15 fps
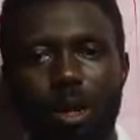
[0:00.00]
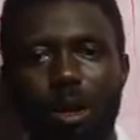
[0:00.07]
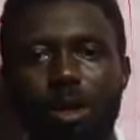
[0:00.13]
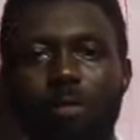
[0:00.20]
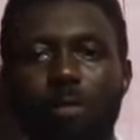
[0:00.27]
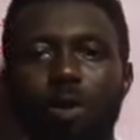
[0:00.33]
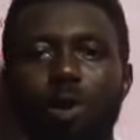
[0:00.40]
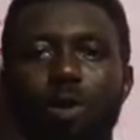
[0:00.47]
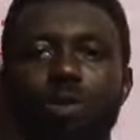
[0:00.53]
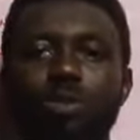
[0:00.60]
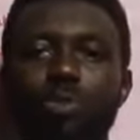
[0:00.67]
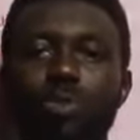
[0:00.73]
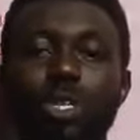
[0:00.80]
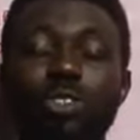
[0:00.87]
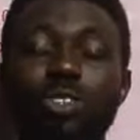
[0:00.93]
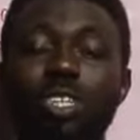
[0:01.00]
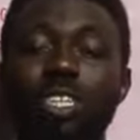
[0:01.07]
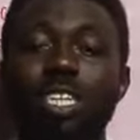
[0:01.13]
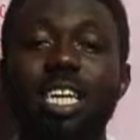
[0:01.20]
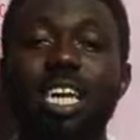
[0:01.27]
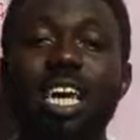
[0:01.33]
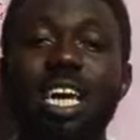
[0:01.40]
Of course, when you
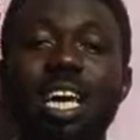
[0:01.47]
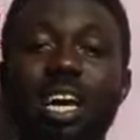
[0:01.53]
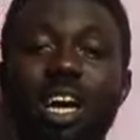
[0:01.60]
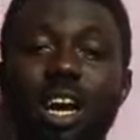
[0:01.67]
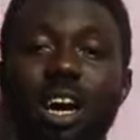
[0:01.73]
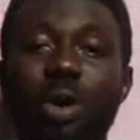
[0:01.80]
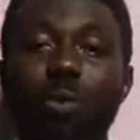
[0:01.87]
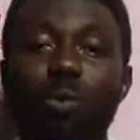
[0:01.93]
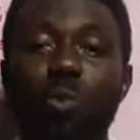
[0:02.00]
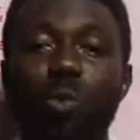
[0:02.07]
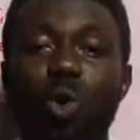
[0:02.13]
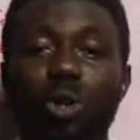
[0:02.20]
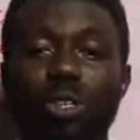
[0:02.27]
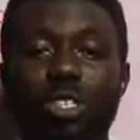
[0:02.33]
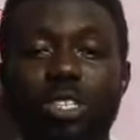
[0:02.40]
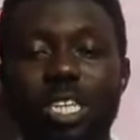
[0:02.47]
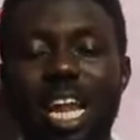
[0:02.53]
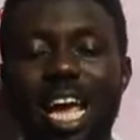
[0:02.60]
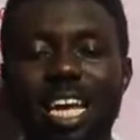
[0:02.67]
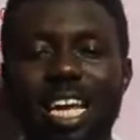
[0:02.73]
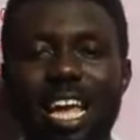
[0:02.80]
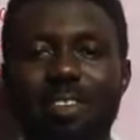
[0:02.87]
hear words
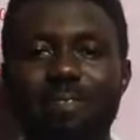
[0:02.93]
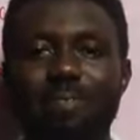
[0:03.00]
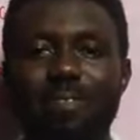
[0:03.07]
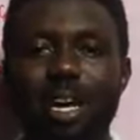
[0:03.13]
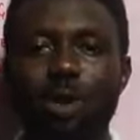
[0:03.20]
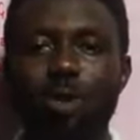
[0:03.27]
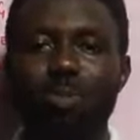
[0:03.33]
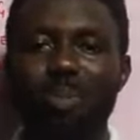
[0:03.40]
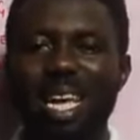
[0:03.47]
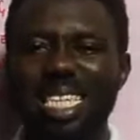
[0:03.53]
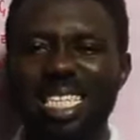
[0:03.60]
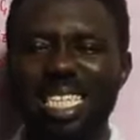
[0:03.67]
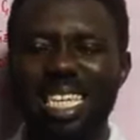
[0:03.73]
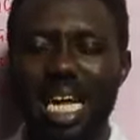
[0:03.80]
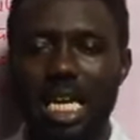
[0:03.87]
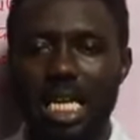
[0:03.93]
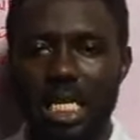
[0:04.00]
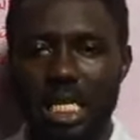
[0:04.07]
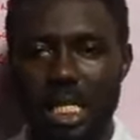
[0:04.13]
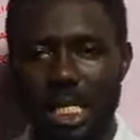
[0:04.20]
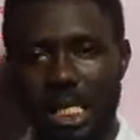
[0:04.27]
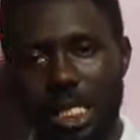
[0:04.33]
like
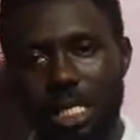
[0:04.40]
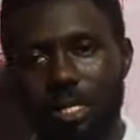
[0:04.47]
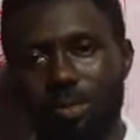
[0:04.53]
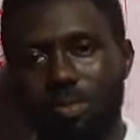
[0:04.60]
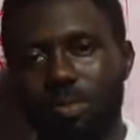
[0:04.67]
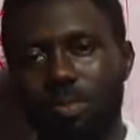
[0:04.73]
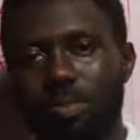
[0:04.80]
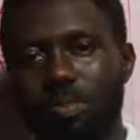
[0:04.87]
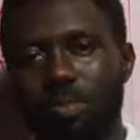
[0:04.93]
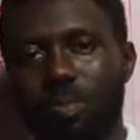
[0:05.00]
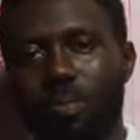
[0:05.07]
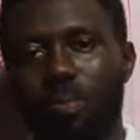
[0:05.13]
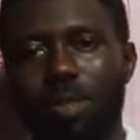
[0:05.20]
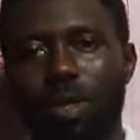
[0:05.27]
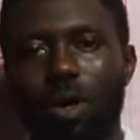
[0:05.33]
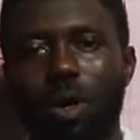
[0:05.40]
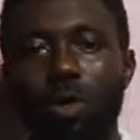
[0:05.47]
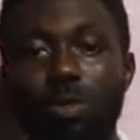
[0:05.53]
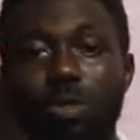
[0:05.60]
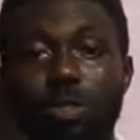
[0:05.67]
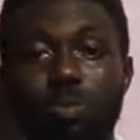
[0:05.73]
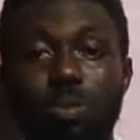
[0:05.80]
environmentalists,
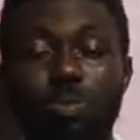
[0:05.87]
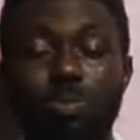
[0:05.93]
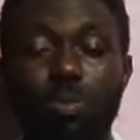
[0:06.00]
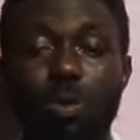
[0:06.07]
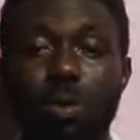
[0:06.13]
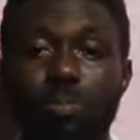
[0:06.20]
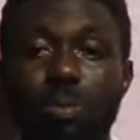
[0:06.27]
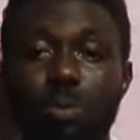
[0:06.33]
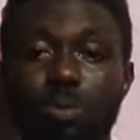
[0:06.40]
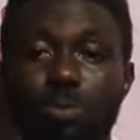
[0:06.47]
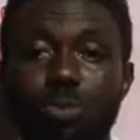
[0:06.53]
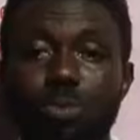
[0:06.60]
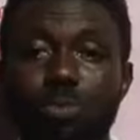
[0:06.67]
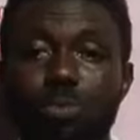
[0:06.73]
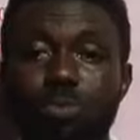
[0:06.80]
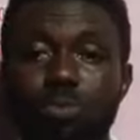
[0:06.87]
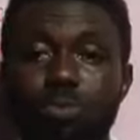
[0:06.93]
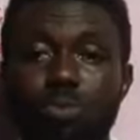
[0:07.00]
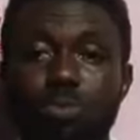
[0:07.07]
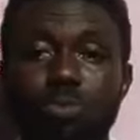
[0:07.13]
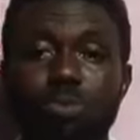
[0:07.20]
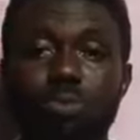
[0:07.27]
all these people are people
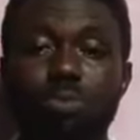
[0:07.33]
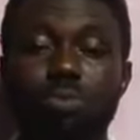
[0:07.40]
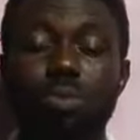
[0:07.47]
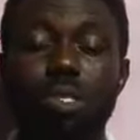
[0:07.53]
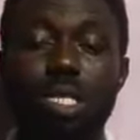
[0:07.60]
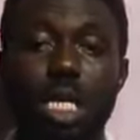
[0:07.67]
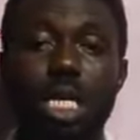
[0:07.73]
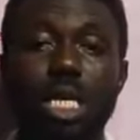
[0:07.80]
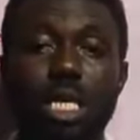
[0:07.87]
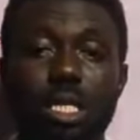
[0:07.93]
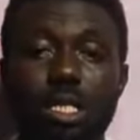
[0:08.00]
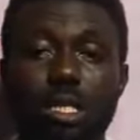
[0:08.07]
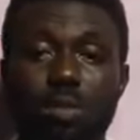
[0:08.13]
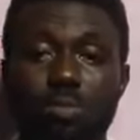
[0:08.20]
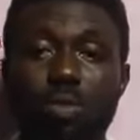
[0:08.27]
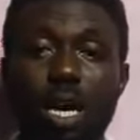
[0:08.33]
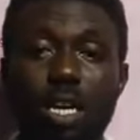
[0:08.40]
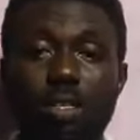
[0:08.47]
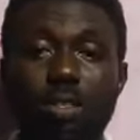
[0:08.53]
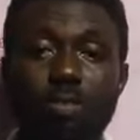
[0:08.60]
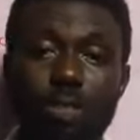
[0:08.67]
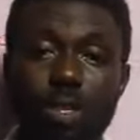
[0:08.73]
who take the
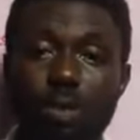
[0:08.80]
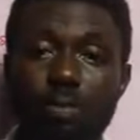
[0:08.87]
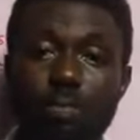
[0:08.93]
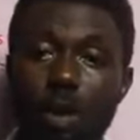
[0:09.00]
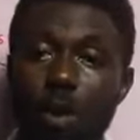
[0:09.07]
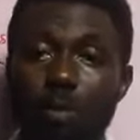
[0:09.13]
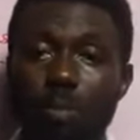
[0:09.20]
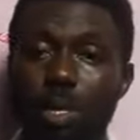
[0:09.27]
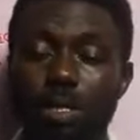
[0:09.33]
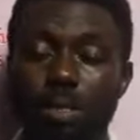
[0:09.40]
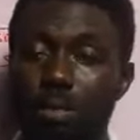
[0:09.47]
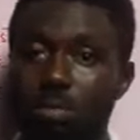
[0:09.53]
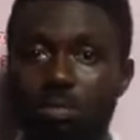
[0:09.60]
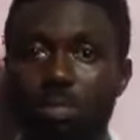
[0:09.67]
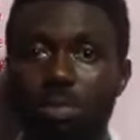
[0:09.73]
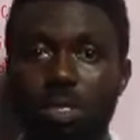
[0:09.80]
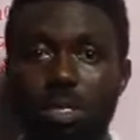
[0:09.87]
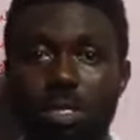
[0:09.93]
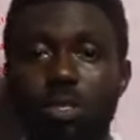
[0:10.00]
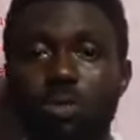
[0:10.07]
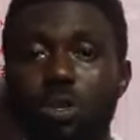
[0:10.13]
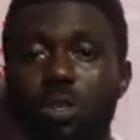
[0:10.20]
rights of the environment
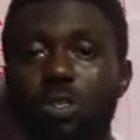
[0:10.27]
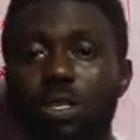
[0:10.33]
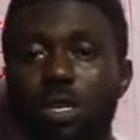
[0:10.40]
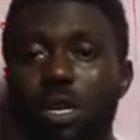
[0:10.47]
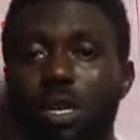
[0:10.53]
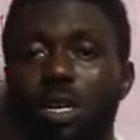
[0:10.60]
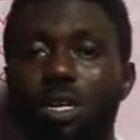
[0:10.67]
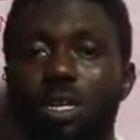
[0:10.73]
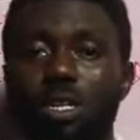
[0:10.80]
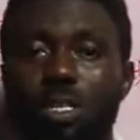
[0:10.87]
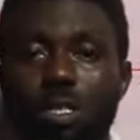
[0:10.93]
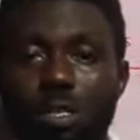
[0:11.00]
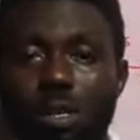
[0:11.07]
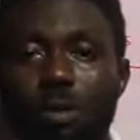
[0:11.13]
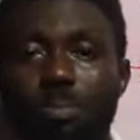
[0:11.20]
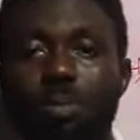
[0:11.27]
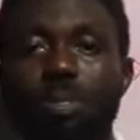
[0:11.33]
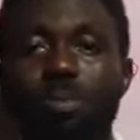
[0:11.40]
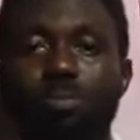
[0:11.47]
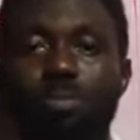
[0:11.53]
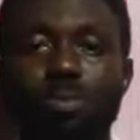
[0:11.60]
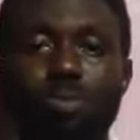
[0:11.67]
serious. These are
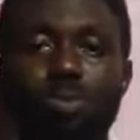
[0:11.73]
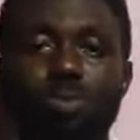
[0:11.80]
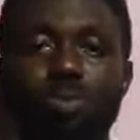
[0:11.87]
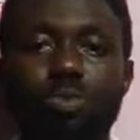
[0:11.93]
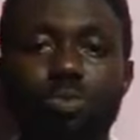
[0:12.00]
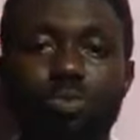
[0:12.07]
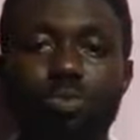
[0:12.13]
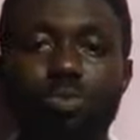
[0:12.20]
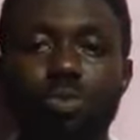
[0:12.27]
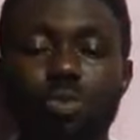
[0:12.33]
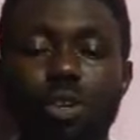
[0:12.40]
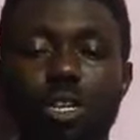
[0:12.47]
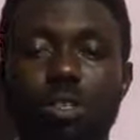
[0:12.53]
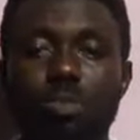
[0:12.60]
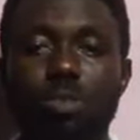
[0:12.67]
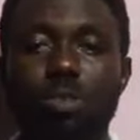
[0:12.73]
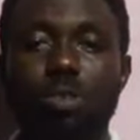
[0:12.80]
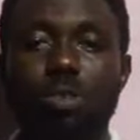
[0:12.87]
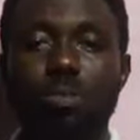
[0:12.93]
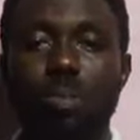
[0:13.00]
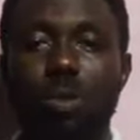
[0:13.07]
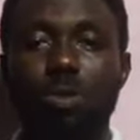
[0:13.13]
people who try as much
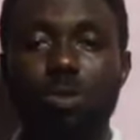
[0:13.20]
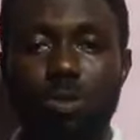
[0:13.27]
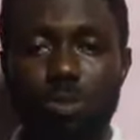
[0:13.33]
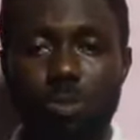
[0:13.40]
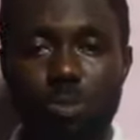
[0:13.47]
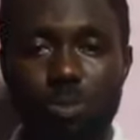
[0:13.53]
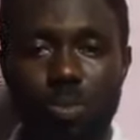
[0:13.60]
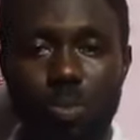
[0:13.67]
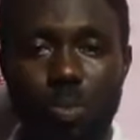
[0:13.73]
as possible